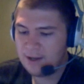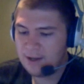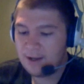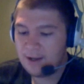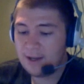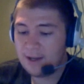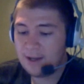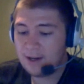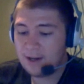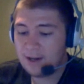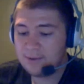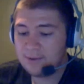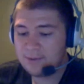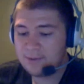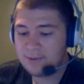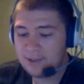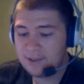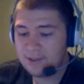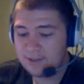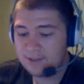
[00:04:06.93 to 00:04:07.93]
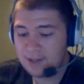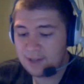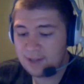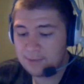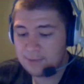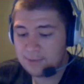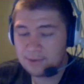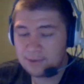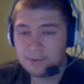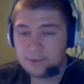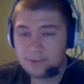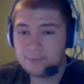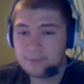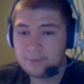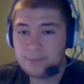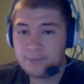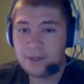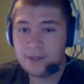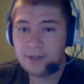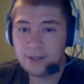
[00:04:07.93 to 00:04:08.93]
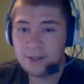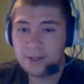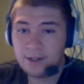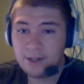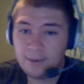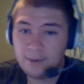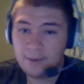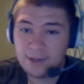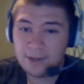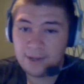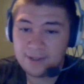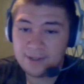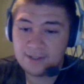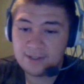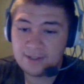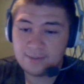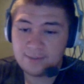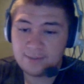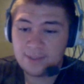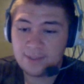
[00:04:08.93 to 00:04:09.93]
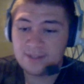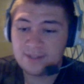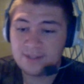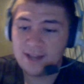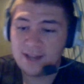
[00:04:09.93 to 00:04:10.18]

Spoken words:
and I was really skeptical period about this because